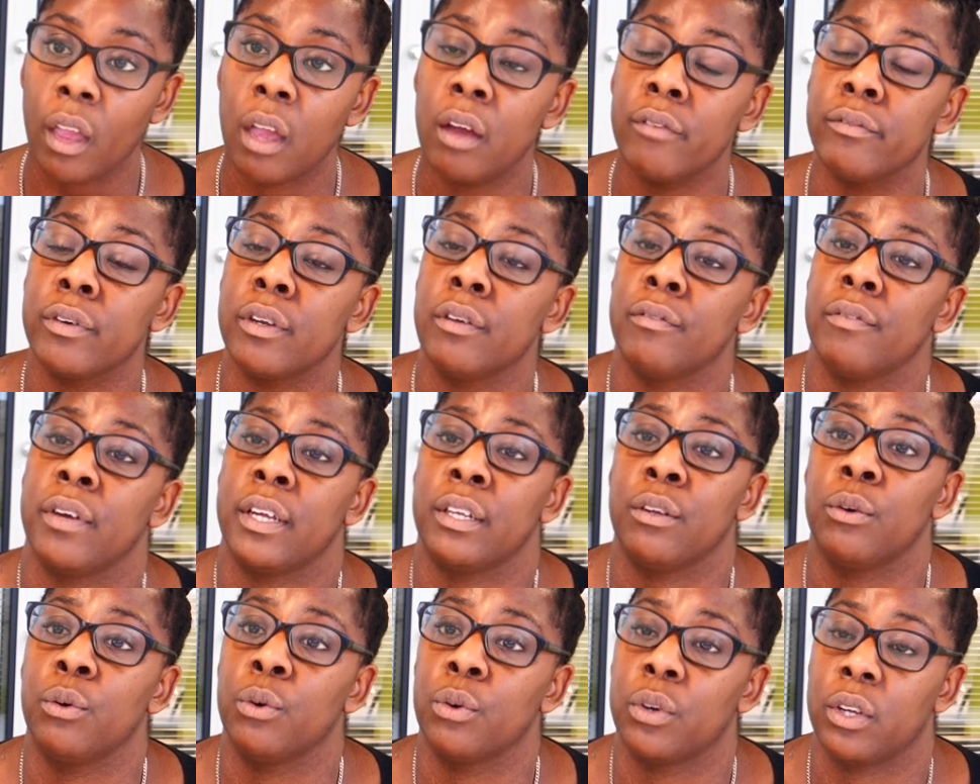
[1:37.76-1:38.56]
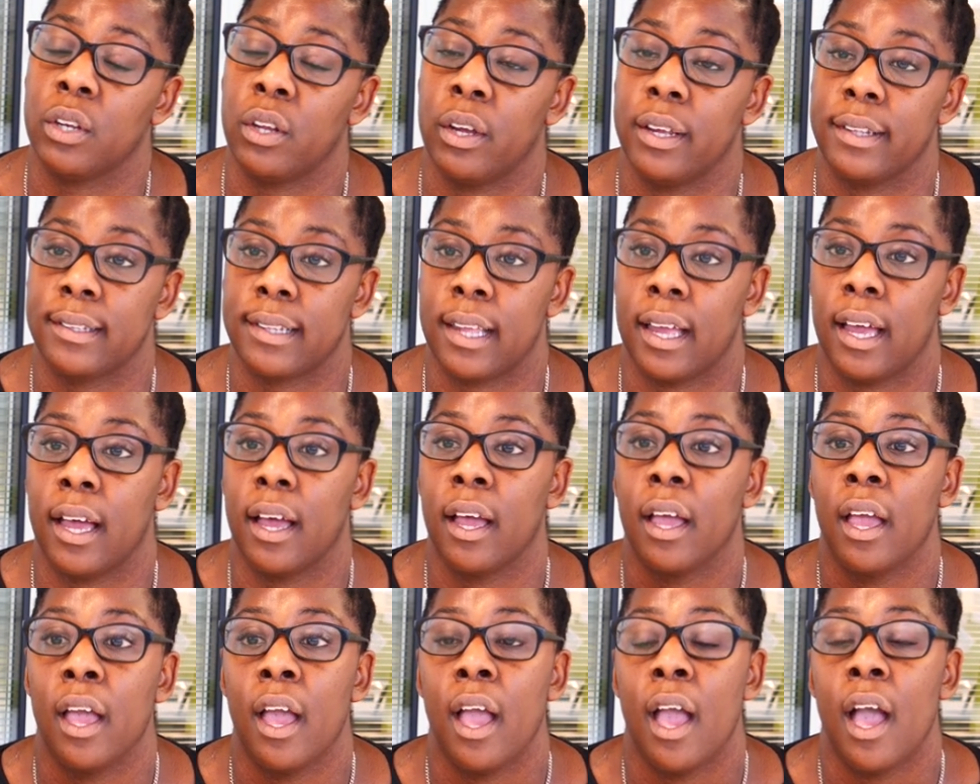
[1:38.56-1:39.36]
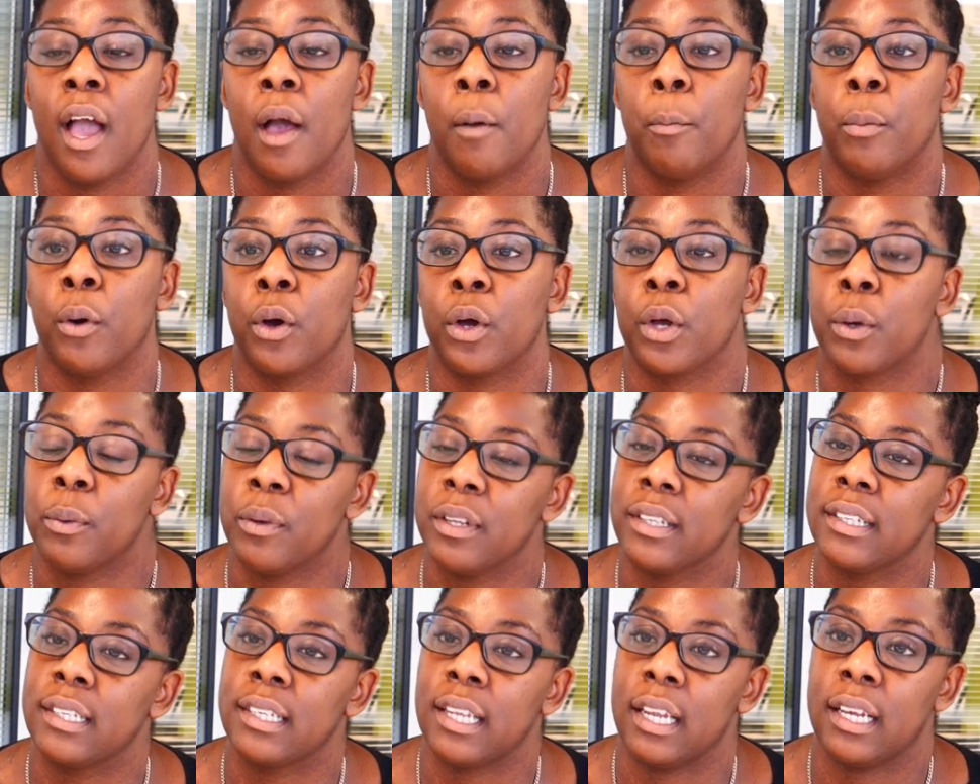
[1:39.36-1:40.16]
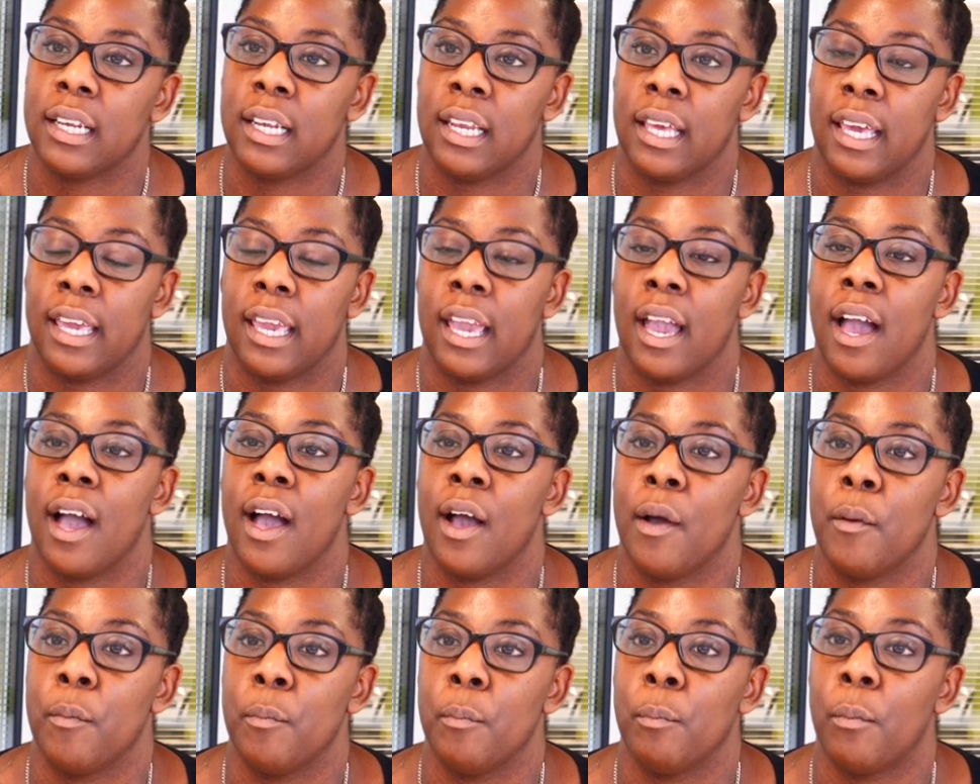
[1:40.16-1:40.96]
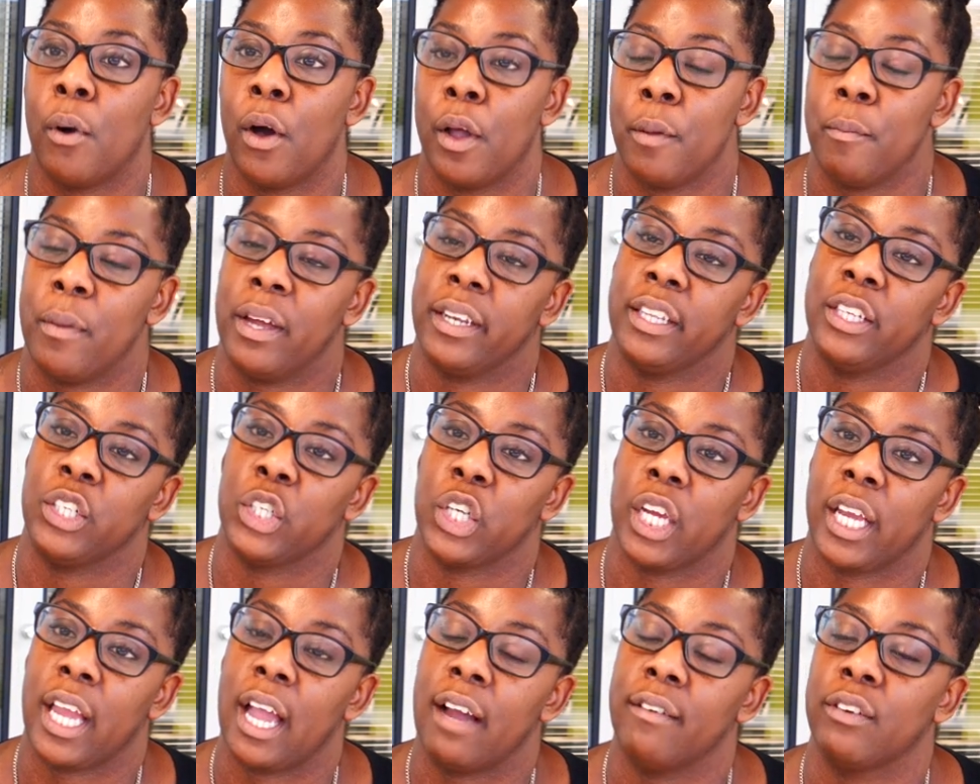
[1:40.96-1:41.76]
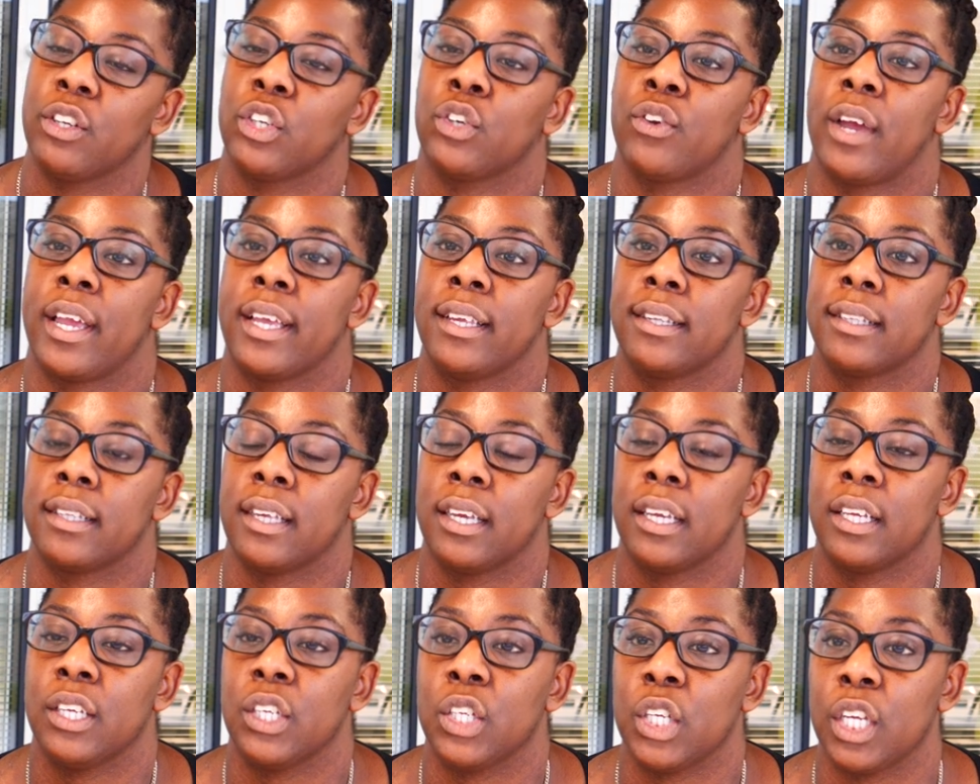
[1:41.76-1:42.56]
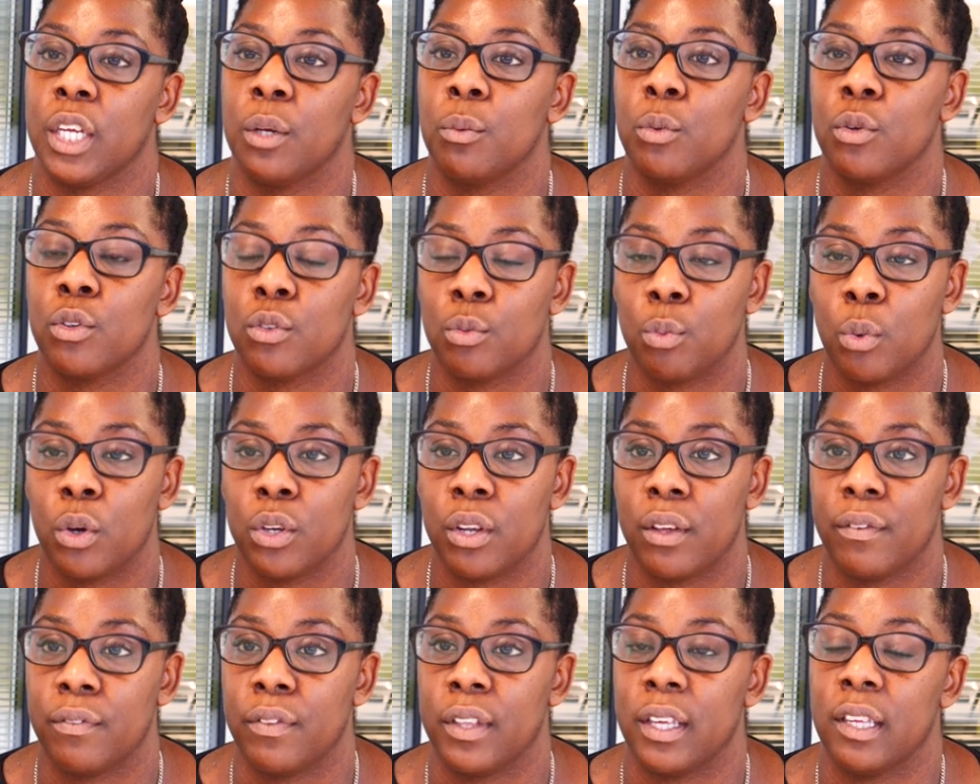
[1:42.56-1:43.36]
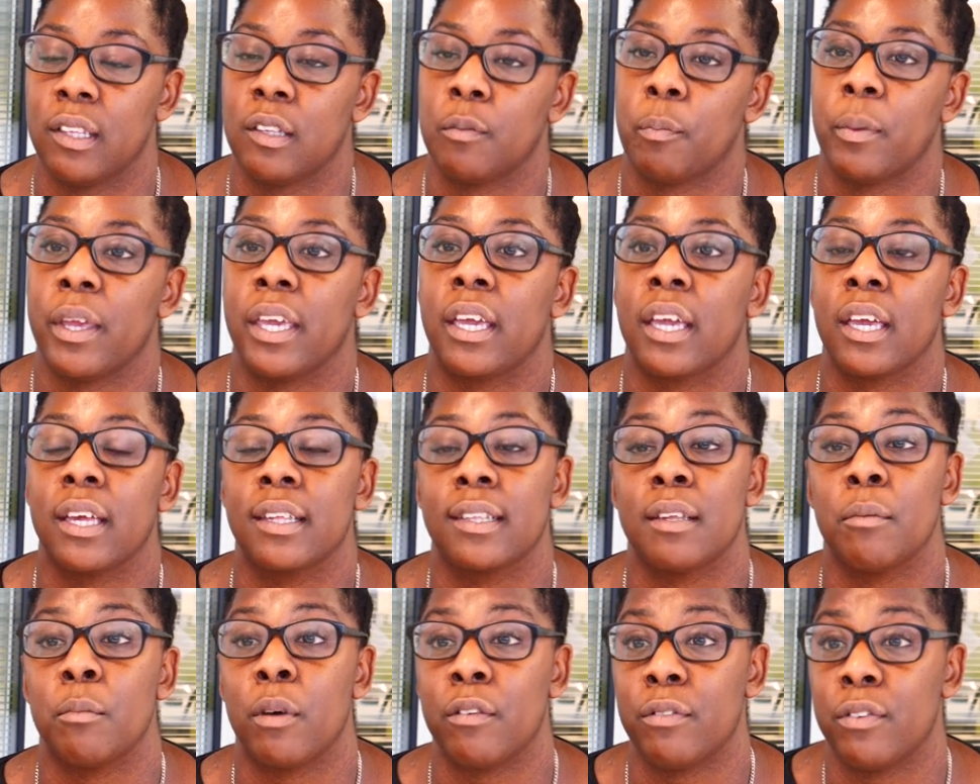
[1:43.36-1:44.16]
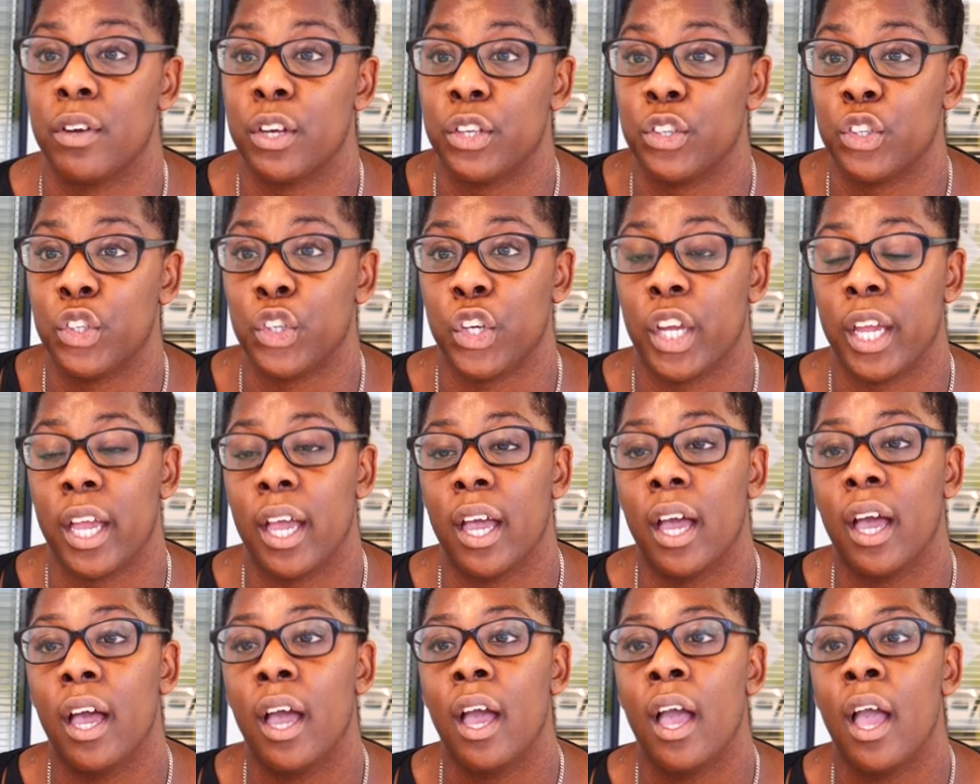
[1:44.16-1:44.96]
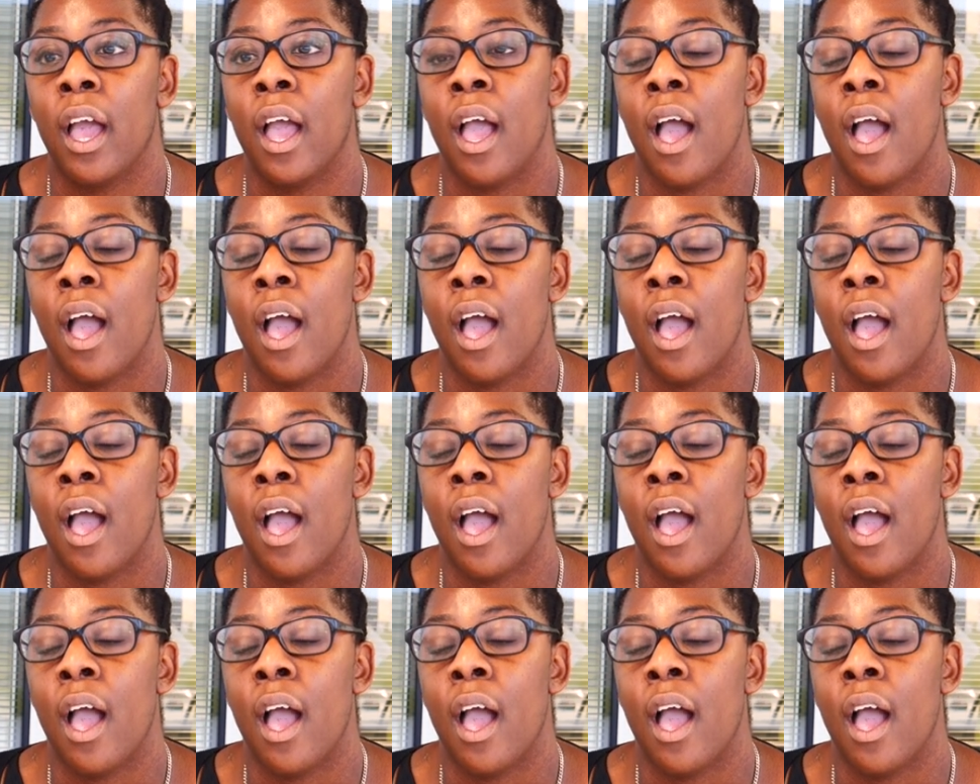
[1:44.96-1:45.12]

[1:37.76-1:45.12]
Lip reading: of an event organiser. But coincidentally, my manager Karen Tracy, she was one of the speakers in my first year,